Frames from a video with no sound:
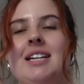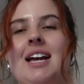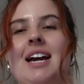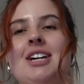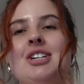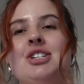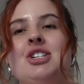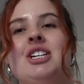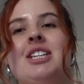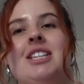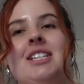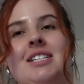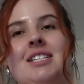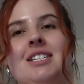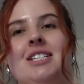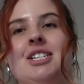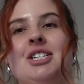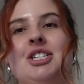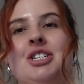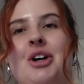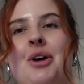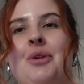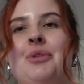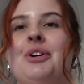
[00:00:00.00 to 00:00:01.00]
Actually, this is
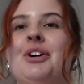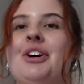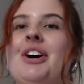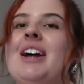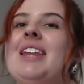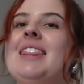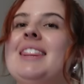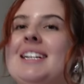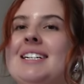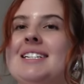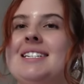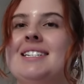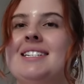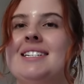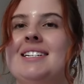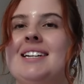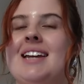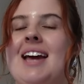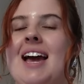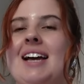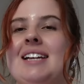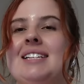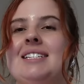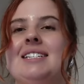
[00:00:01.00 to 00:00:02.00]
a toner and this is an
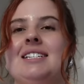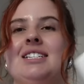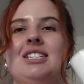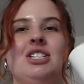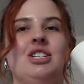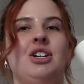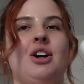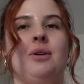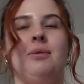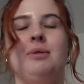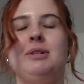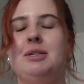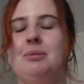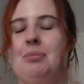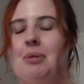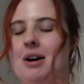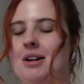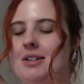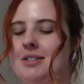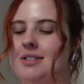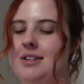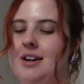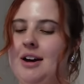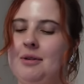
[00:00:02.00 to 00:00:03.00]
essence. Are we
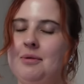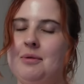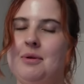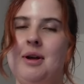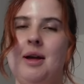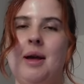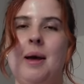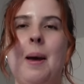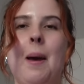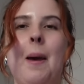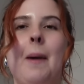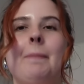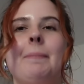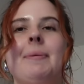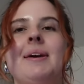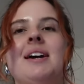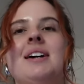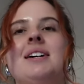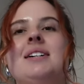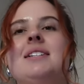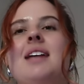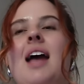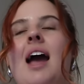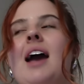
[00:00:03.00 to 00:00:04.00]
surprised? No,
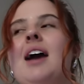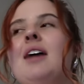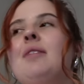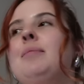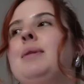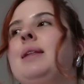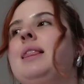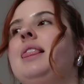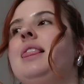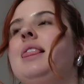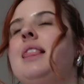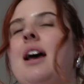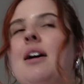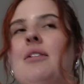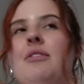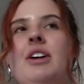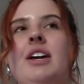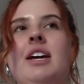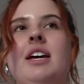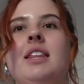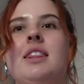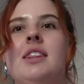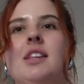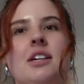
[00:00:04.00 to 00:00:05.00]
because I have been
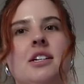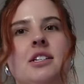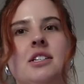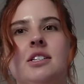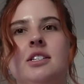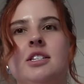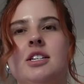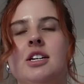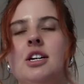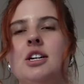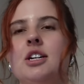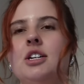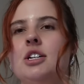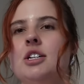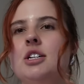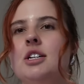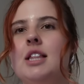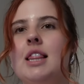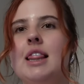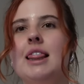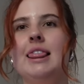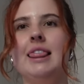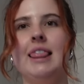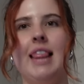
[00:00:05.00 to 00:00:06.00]
loving this
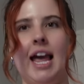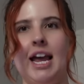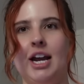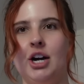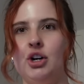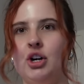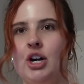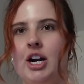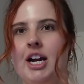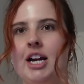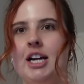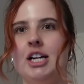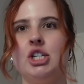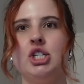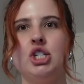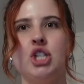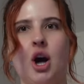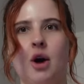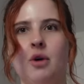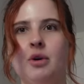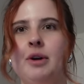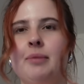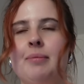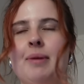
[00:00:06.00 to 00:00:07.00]
layering
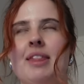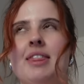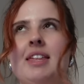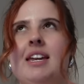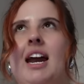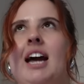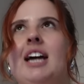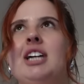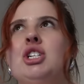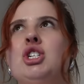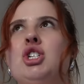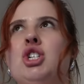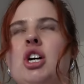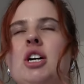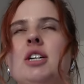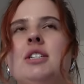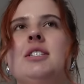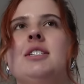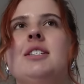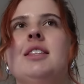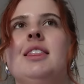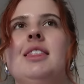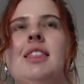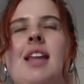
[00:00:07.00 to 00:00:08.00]
toner method. I
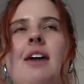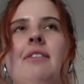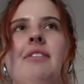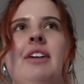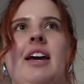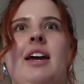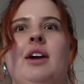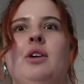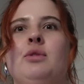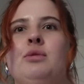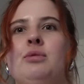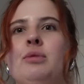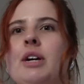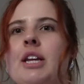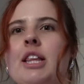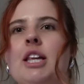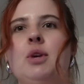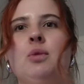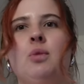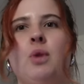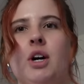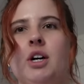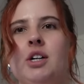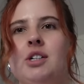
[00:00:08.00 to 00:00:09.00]
just love it. It
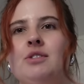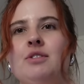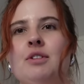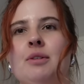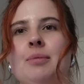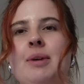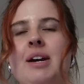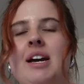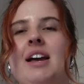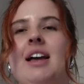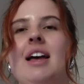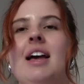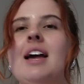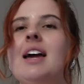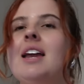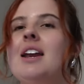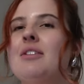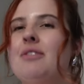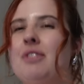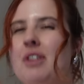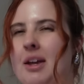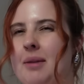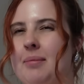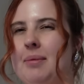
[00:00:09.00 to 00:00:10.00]
really works for me, and
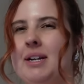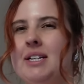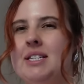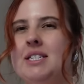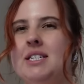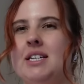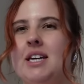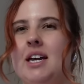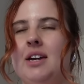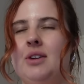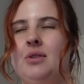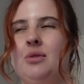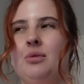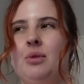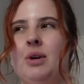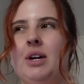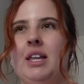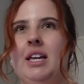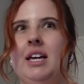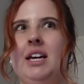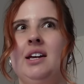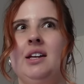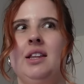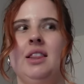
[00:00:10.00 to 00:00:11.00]
I feel like my skin
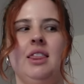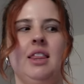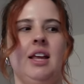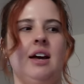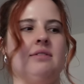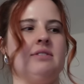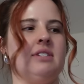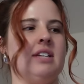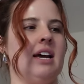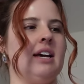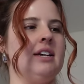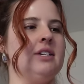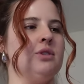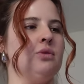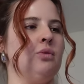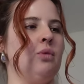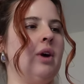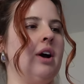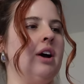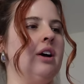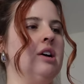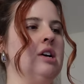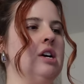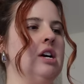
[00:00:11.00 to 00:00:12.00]
really loves it as
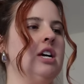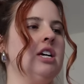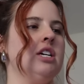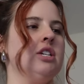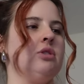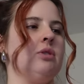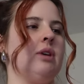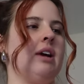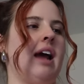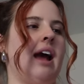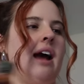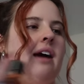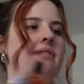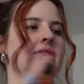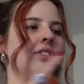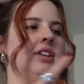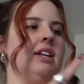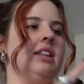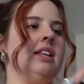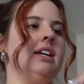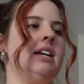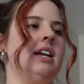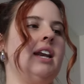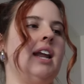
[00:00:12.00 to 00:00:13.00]
well. So I have the
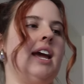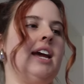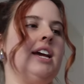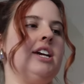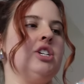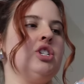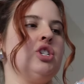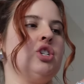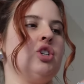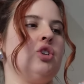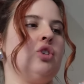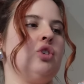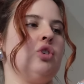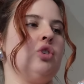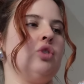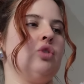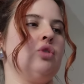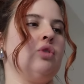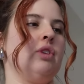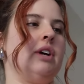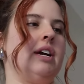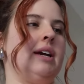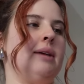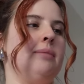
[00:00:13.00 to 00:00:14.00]
Laneige
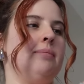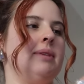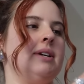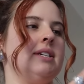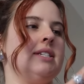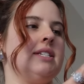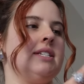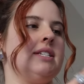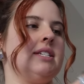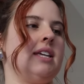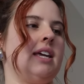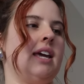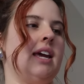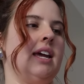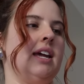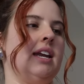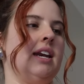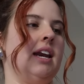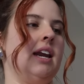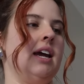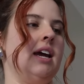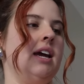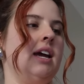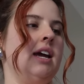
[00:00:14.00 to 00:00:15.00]
Cream
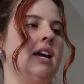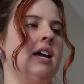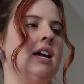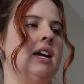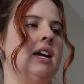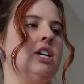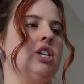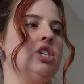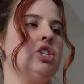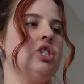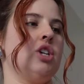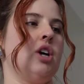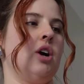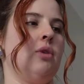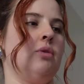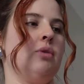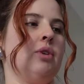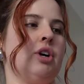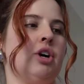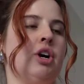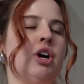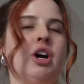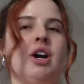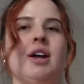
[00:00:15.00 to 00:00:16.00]
Skin
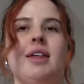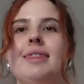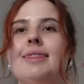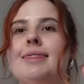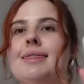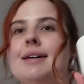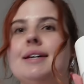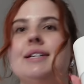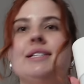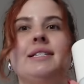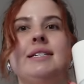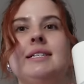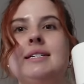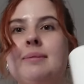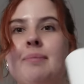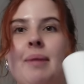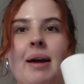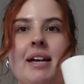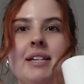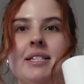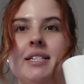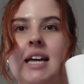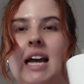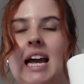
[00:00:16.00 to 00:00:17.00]
Toner. This is
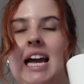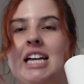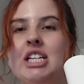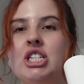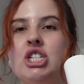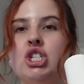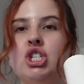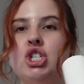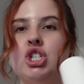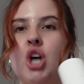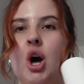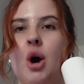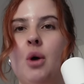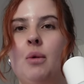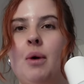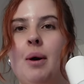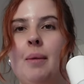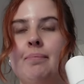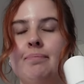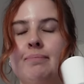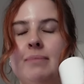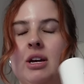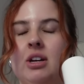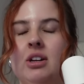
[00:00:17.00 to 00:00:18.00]
amazing. It's
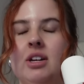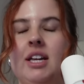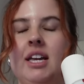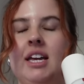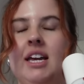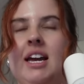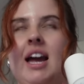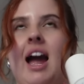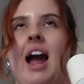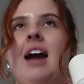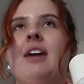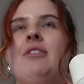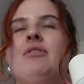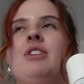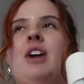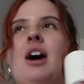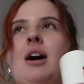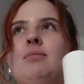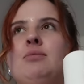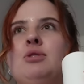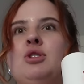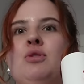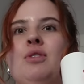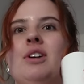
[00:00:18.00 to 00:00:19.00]
so milky. I've
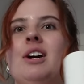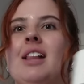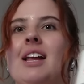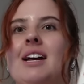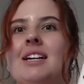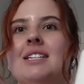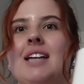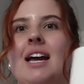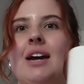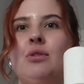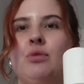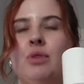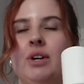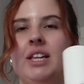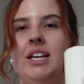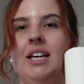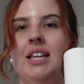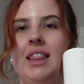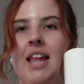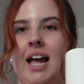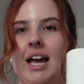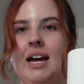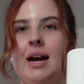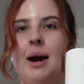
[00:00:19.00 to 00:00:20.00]
come to realize I really
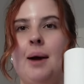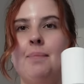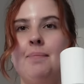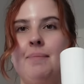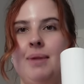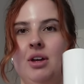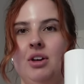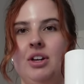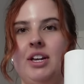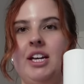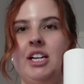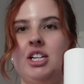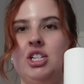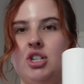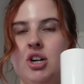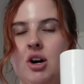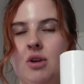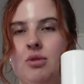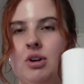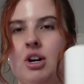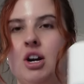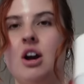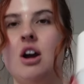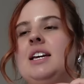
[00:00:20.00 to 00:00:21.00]
like a milky
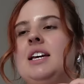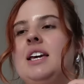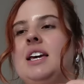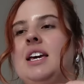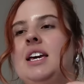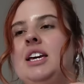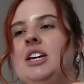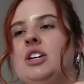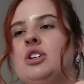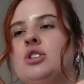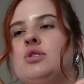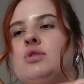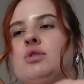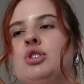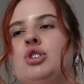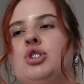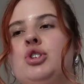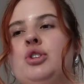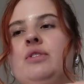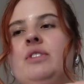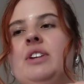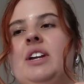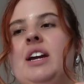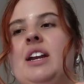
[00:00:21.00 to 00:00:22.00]
toner. The Kiehl's
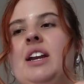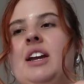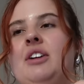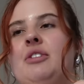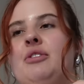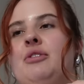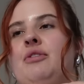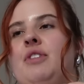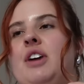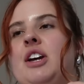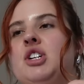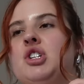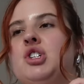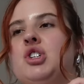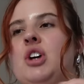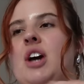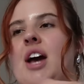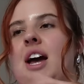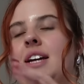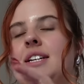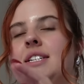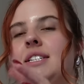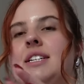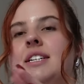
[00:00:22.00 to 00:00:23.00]
Rejuvenating Facial
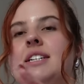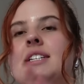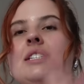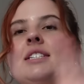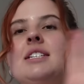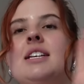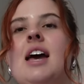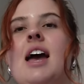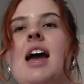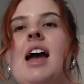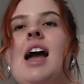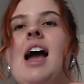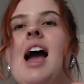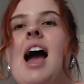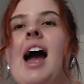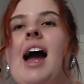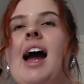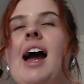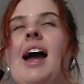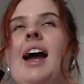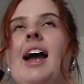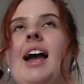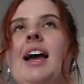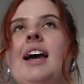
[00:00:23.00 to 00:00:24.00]
Essence.
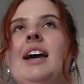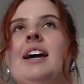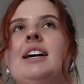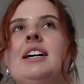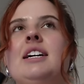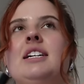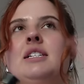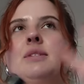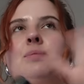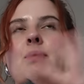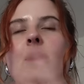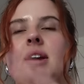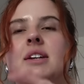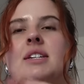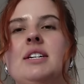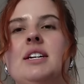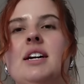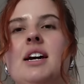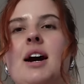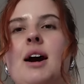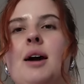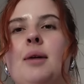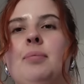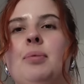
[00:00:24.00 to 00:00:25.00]
I explained in
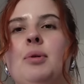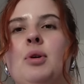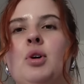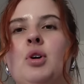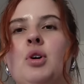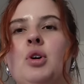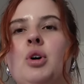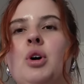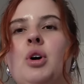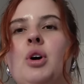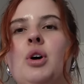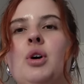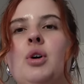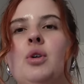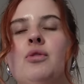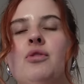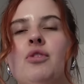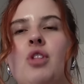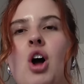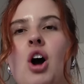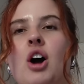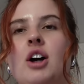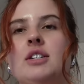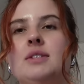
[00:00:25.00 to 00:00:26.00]
a couple
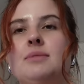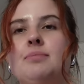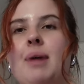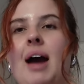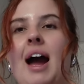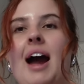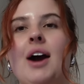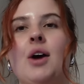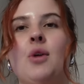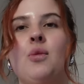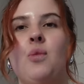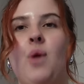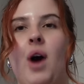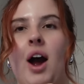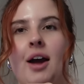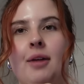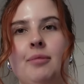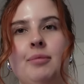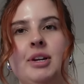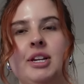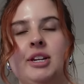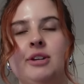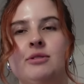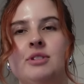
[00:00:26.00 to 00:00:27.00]
vlogs back why
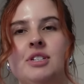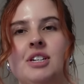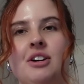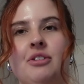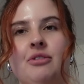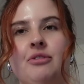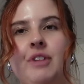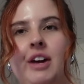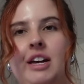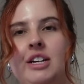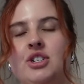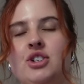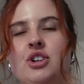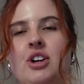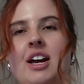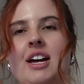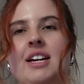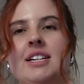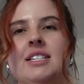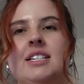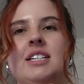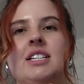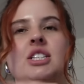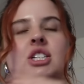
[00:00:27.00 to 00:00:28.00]
I've been using a facial
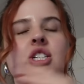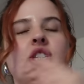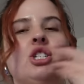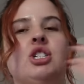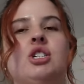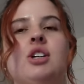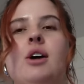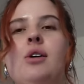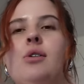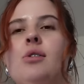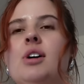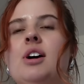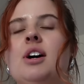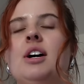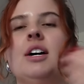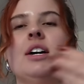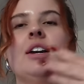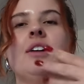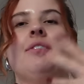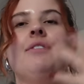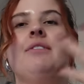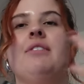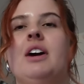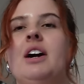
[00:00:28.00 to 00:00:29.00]
essence. So
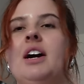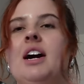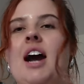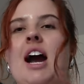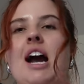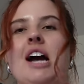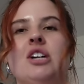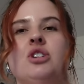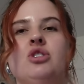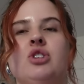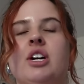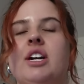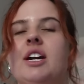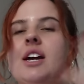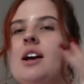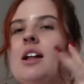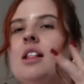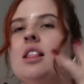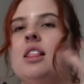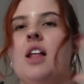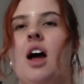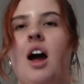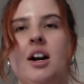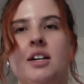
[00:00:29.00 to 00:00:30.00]
good, very
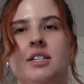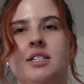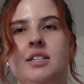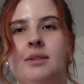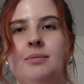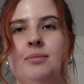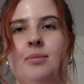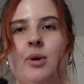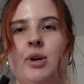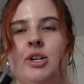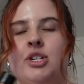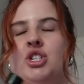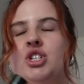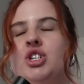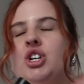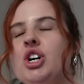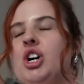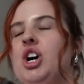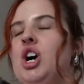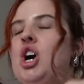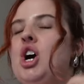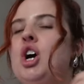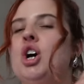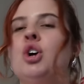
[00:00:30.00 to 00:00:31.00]
hydrating, locks in
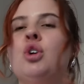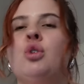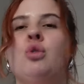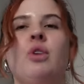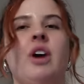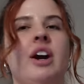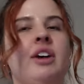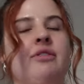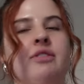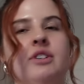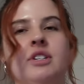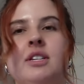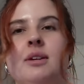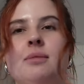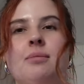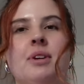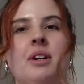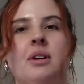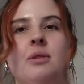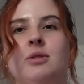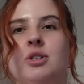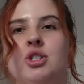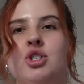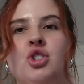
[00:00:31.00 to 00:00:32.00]
moisture. Great for
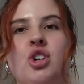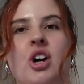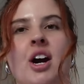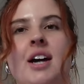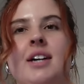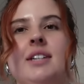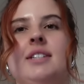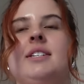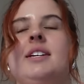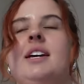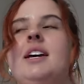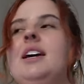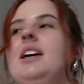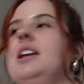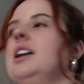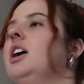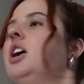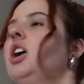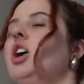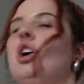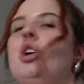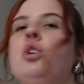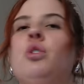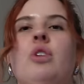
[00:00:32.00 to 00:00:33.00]
somebody with dry skin.
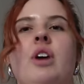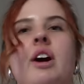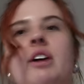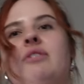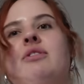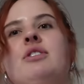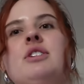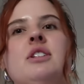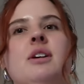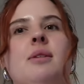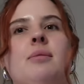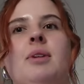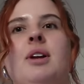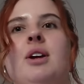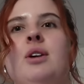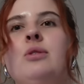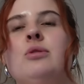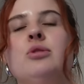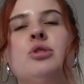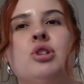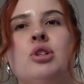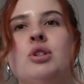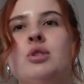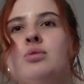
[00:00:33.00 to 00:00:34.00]
Great for somebody
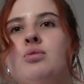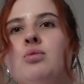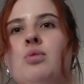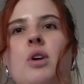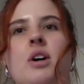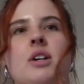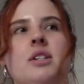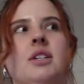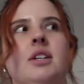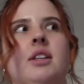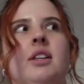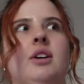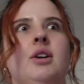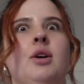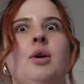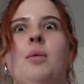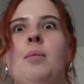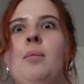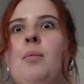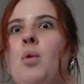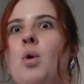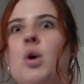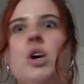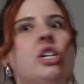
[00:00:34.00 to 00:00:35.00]
who just wants a little
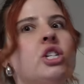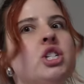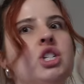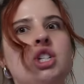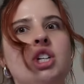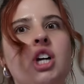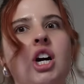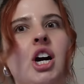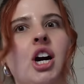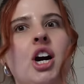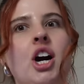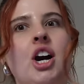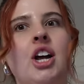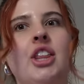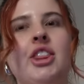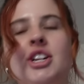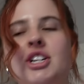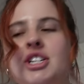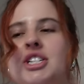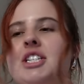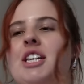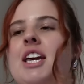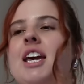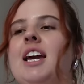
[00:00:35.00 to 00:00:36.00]
moisture on
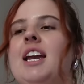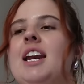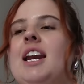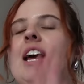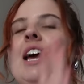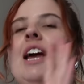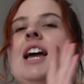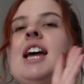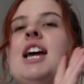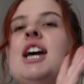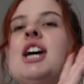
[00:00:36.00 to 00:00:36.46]
their skin.